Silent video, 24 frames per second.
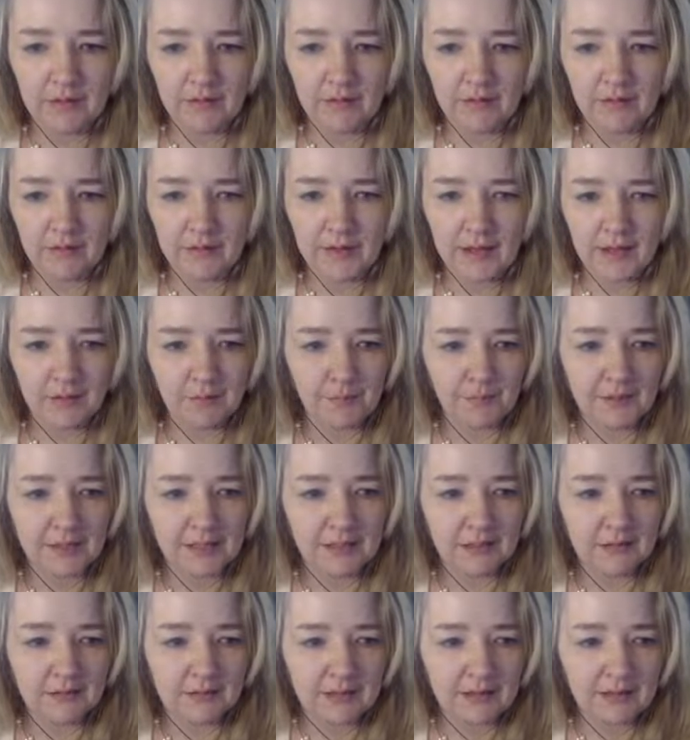thing, but
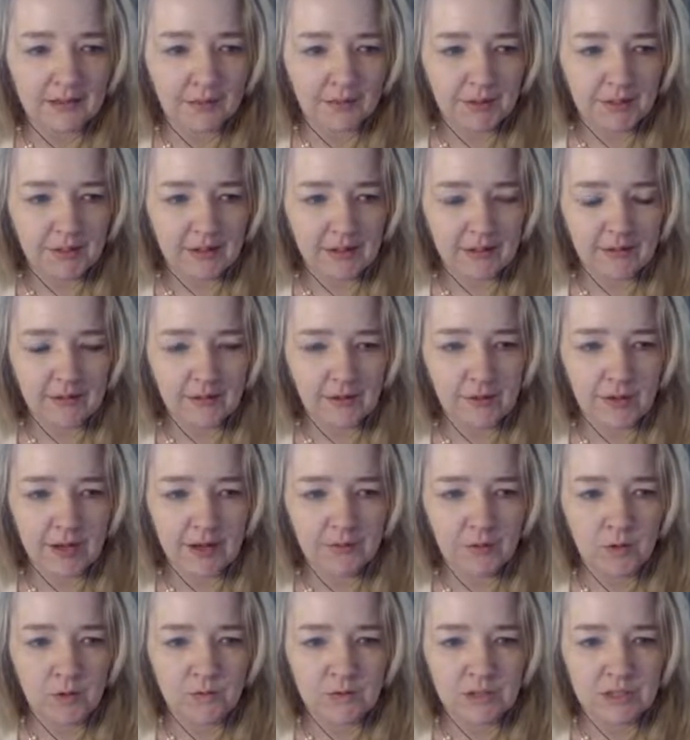let's see what it says. So
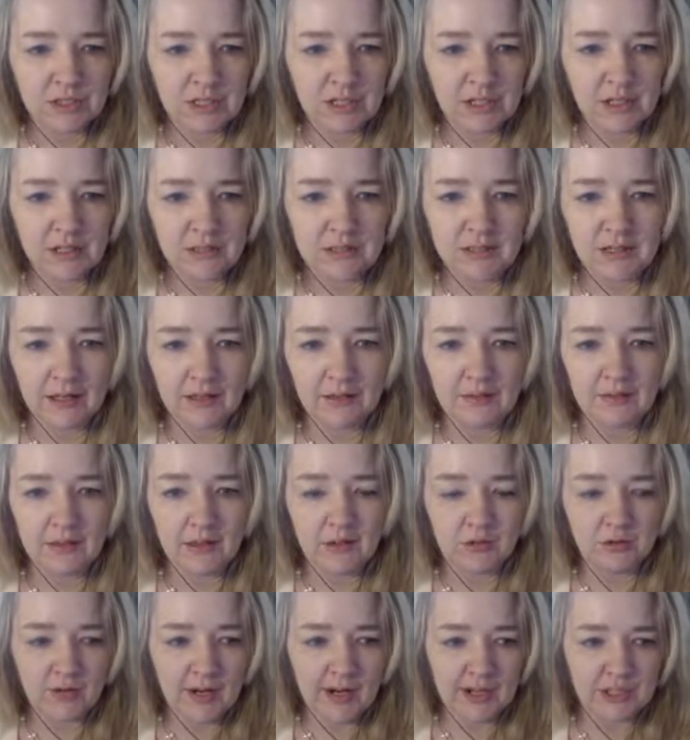after fishing a death the
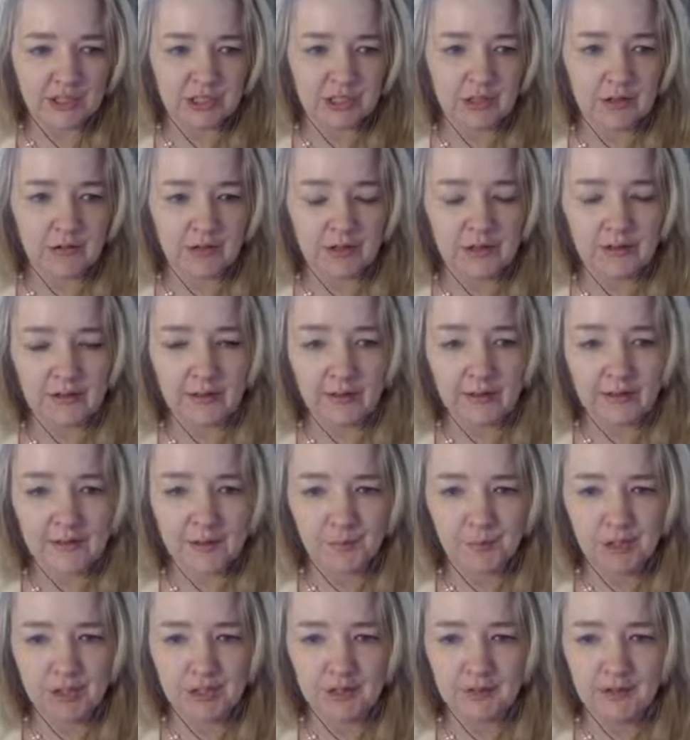attraction, you can select
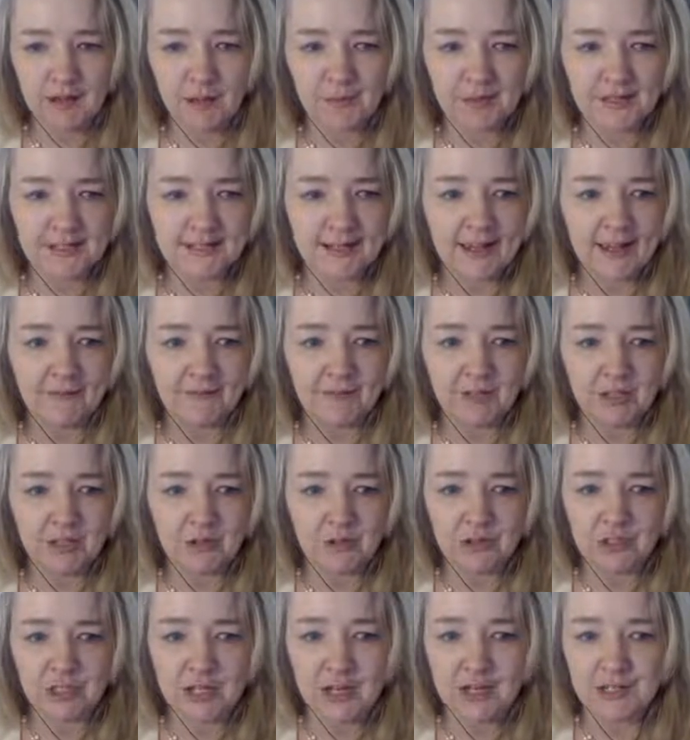someone in the lobby to have
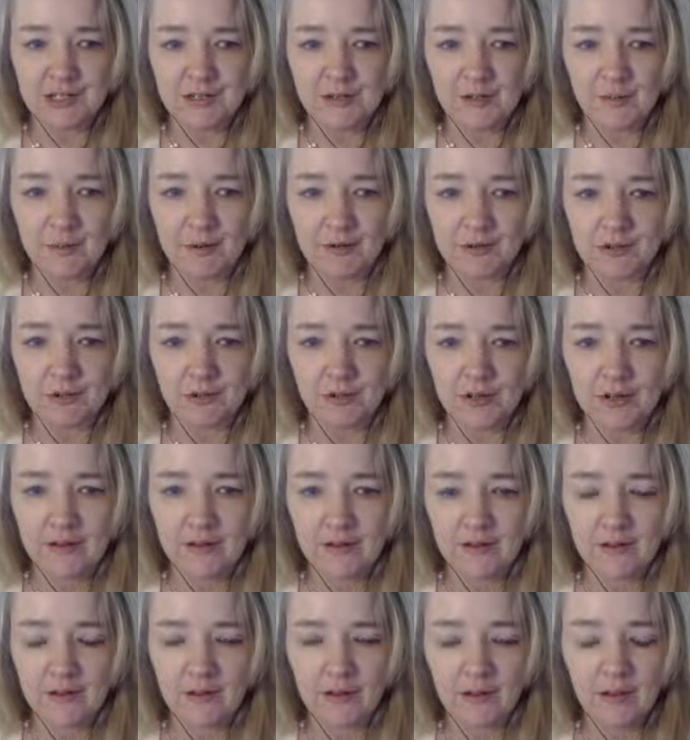negotiations about
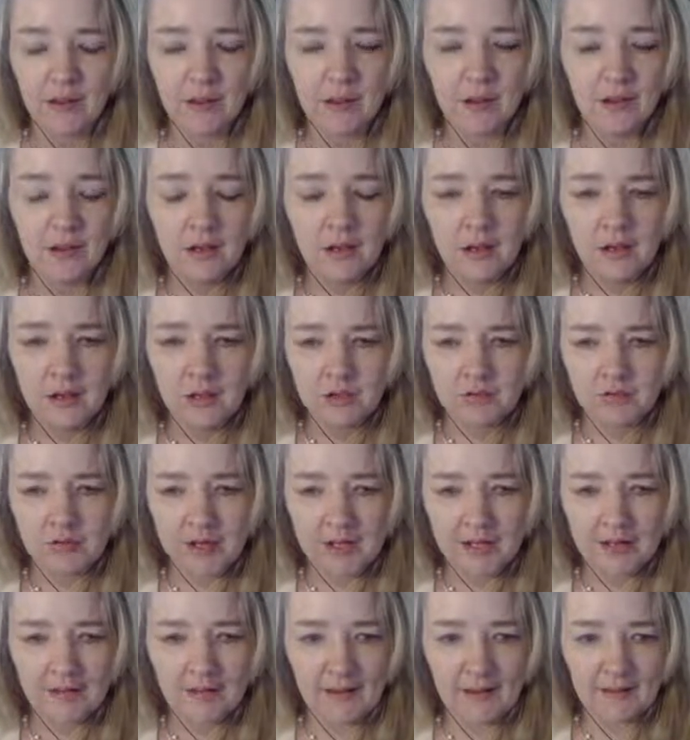tokens,
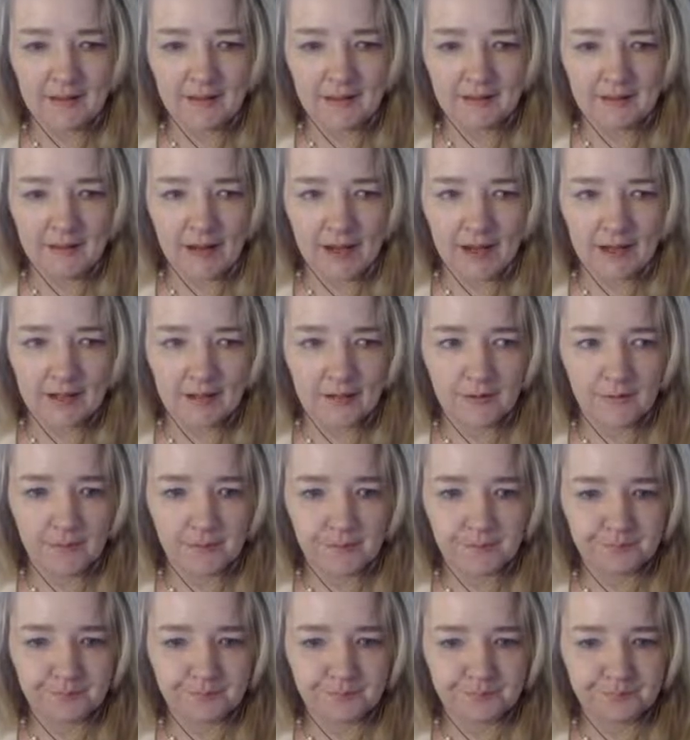trades, and the like.
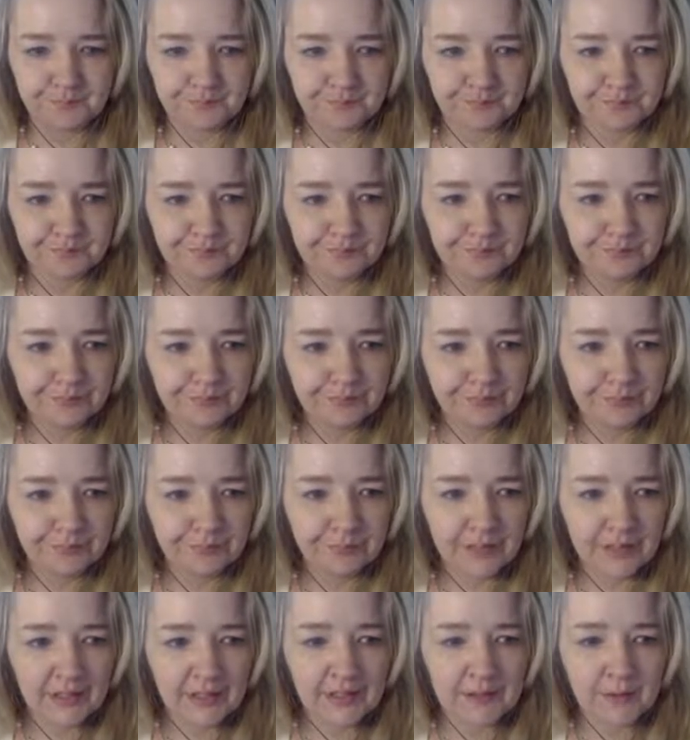
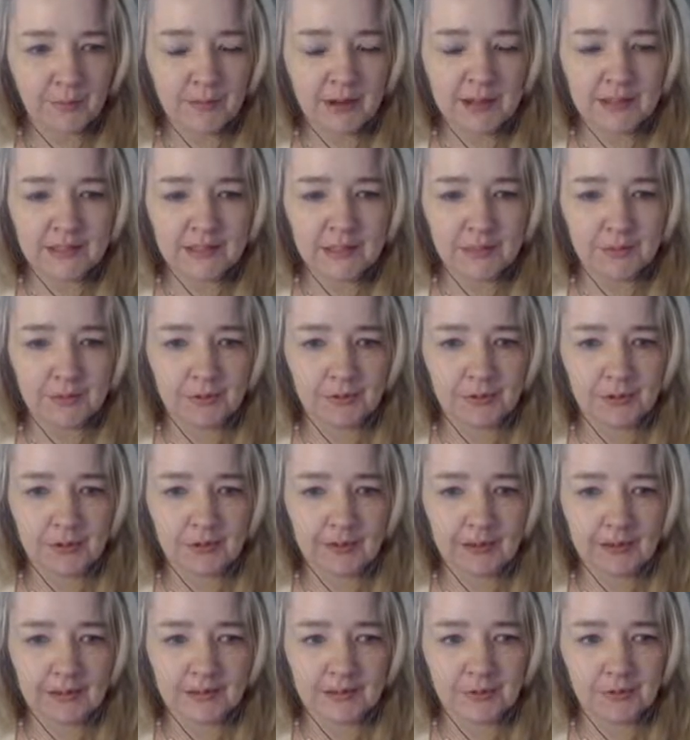It's wise to both
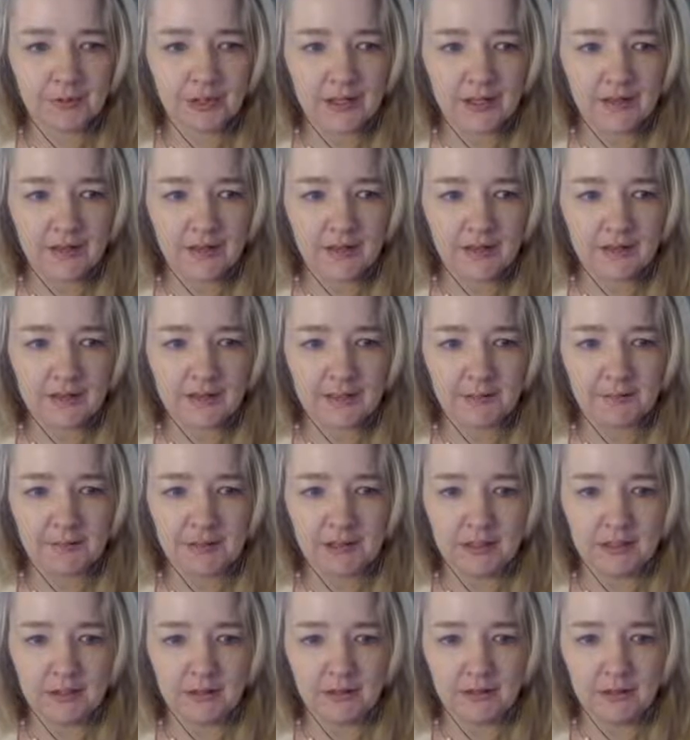collect tokens and
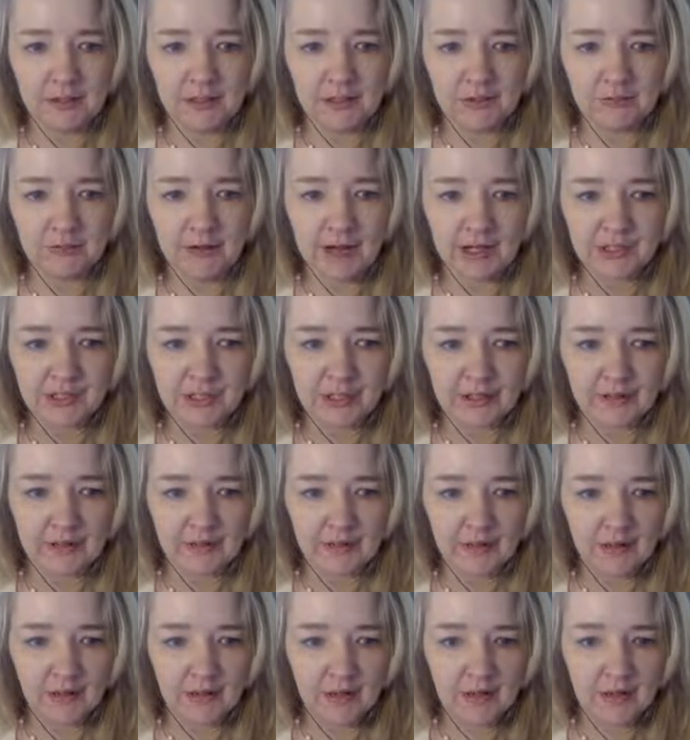deepen your interactions.
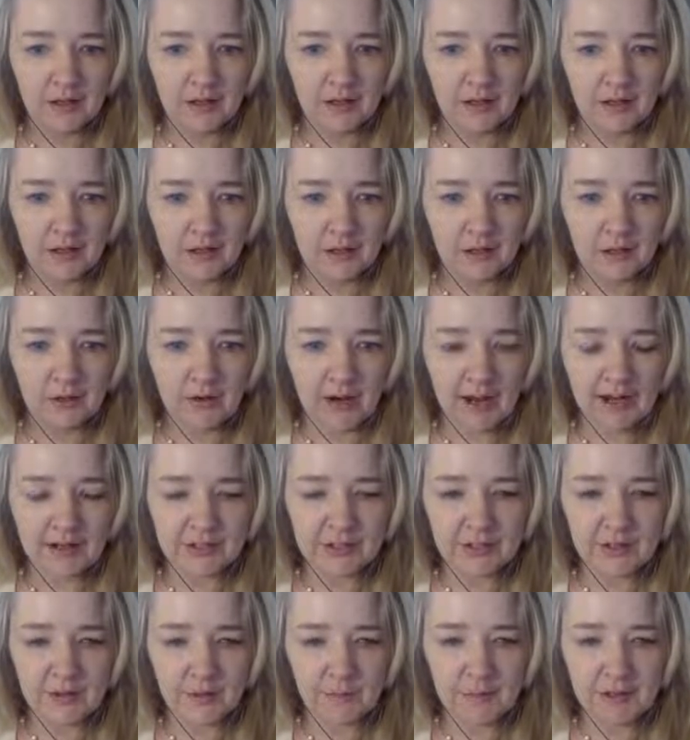Your
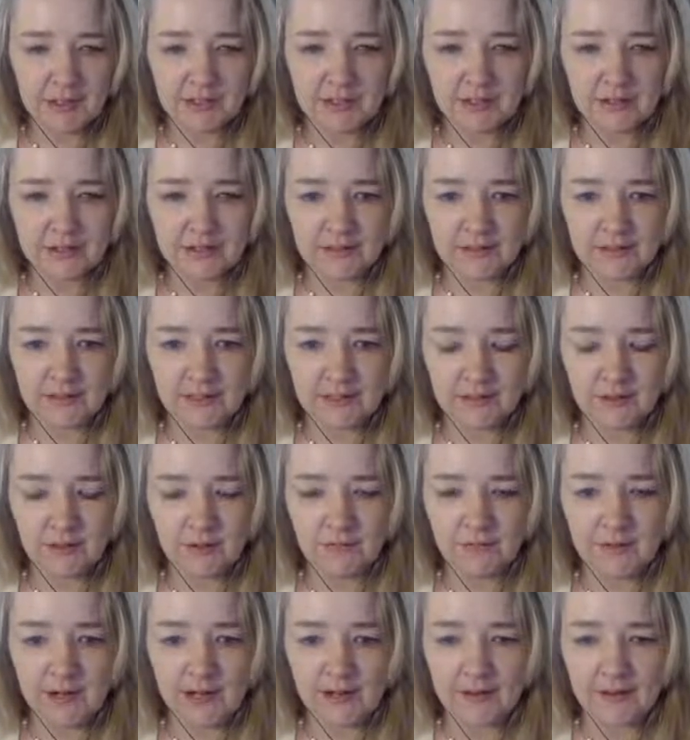actions may just decide their
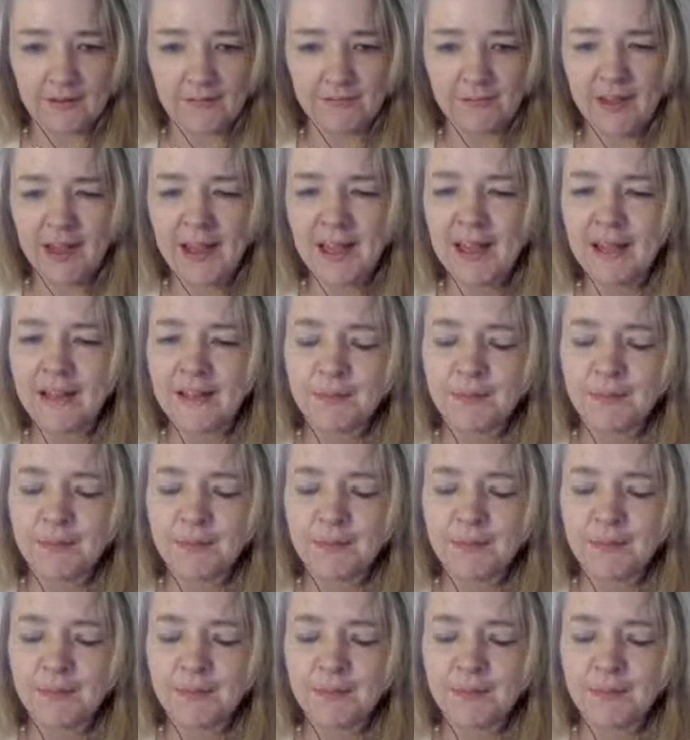fates. Fuck